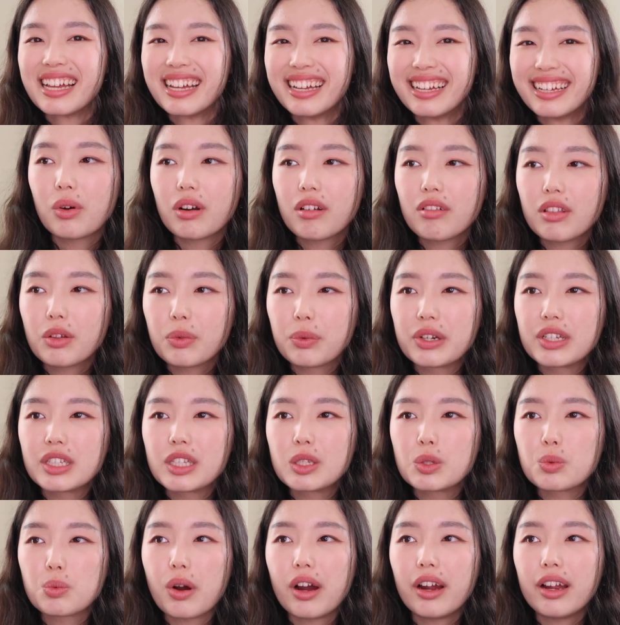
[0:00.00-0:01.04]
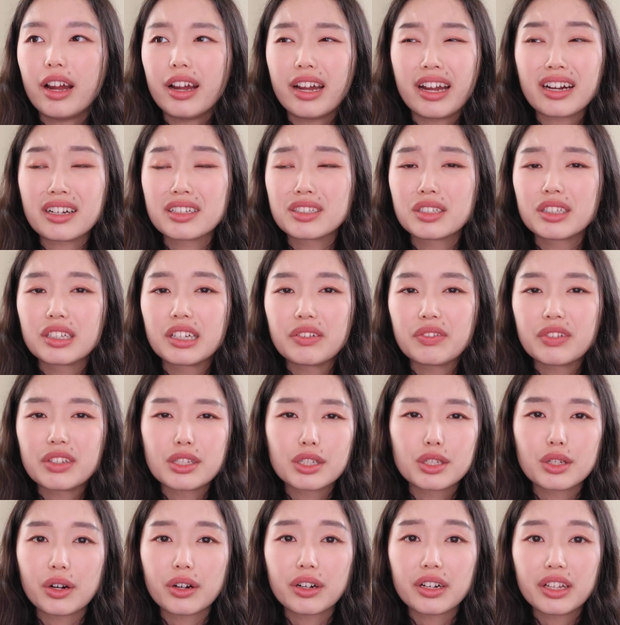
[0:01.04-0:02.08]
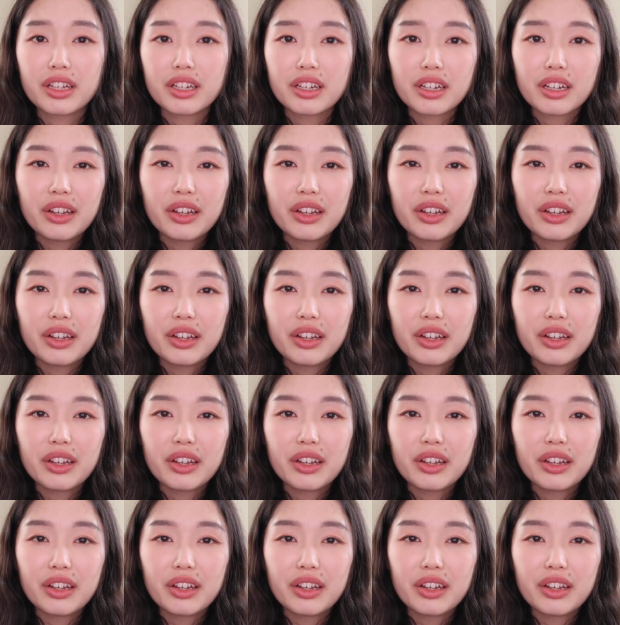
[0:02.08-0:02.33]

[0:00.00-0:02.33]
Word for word: One of the reasons why I actually even started a